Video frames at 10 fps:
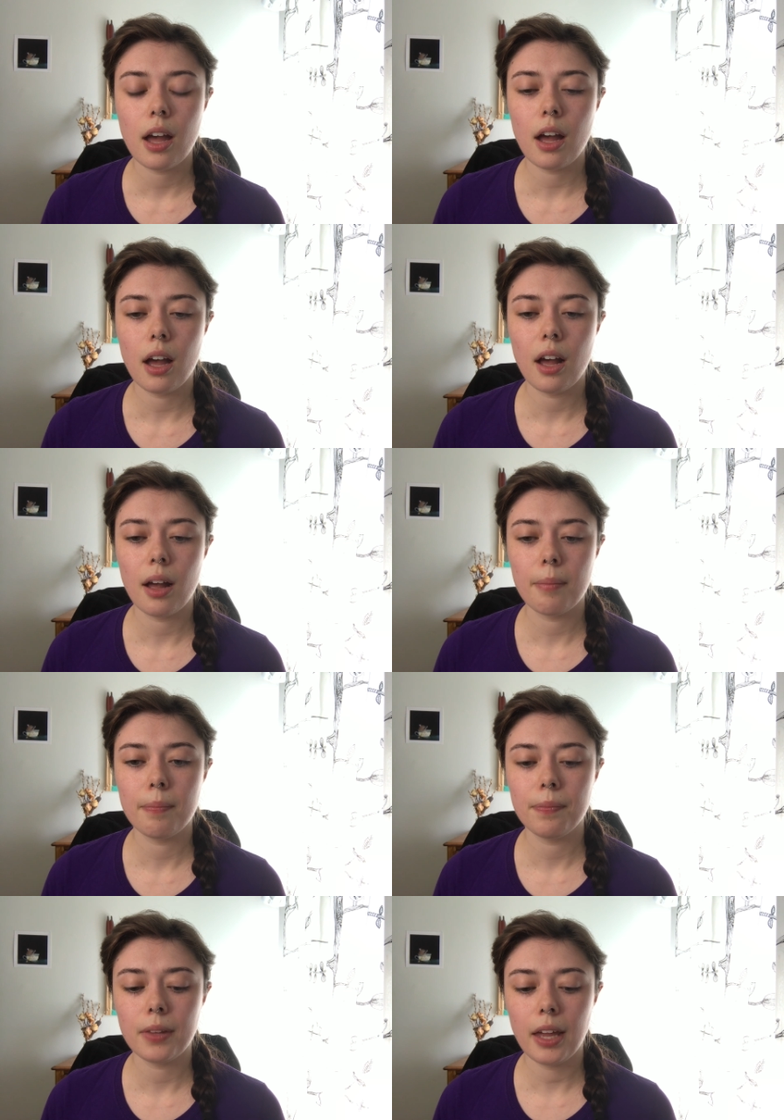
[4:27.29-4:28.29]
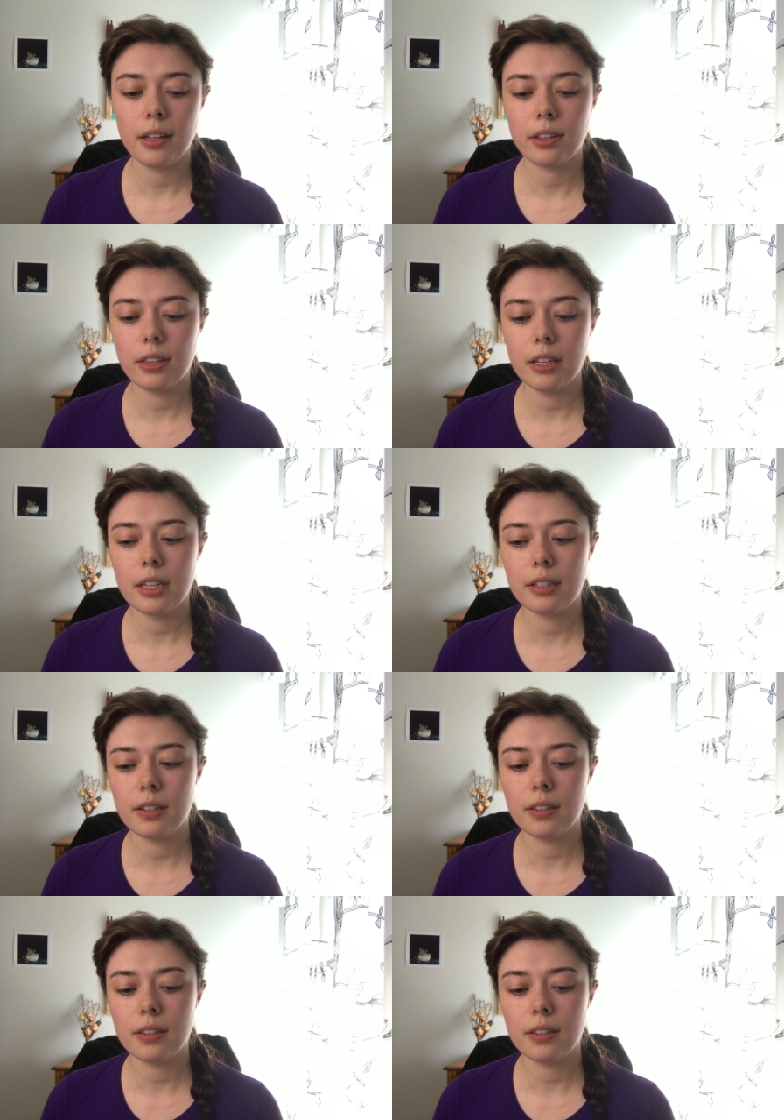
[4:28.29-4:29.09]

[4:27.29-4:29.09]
And the thing is